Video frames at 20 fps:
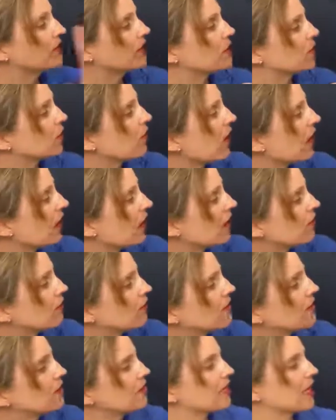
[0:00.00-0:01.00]
spins
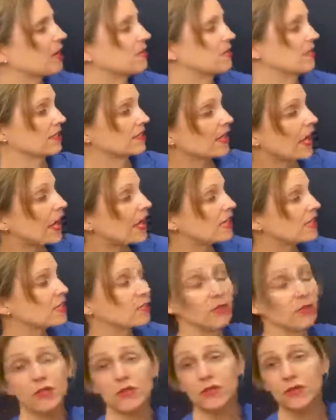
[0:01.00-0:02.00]
around. Sometimes the sky
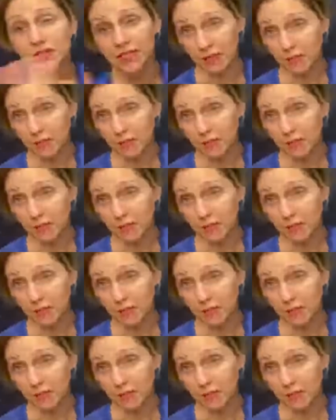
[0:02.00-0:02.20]
is blue,